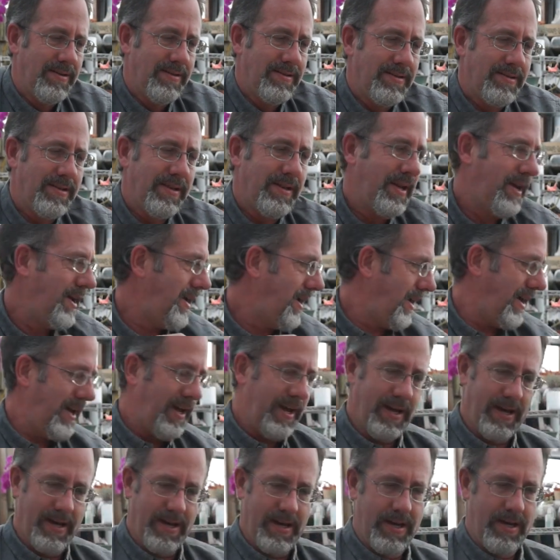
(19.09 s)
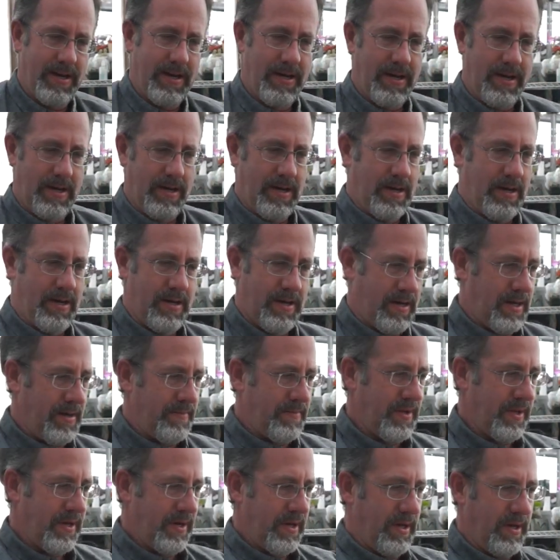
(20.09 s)
today I'm
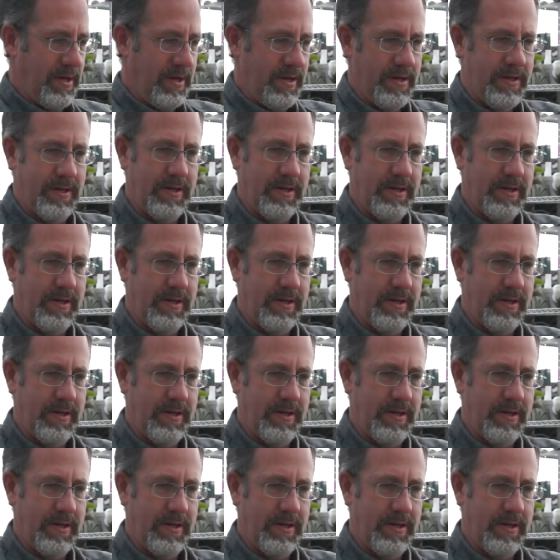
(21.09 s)
going to